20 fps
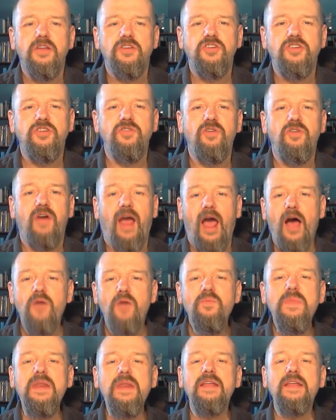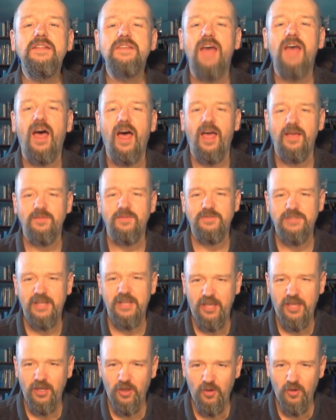to how many times
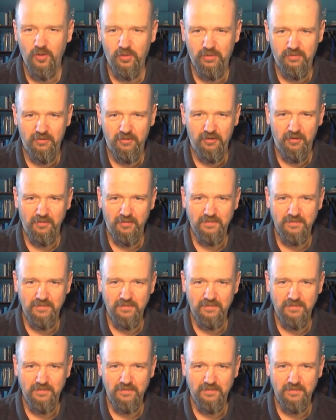they can go through.